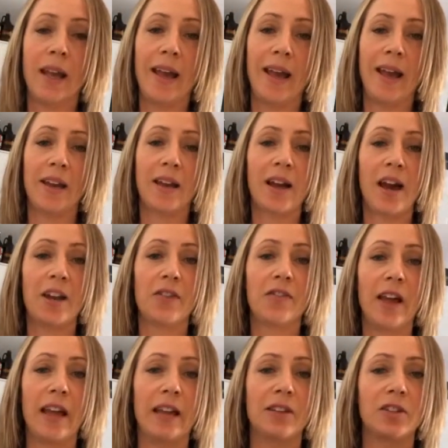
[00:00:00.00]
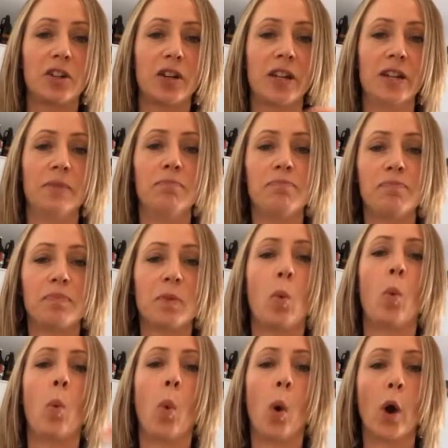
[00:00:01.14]
And it kind of like started
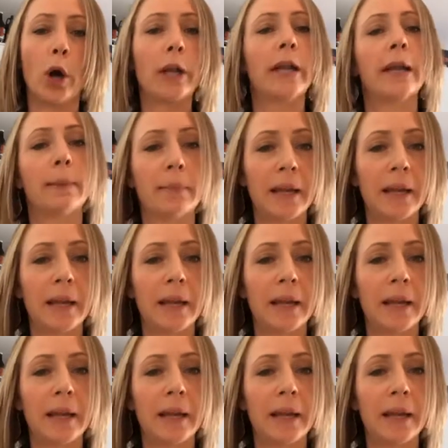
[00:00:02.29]
warning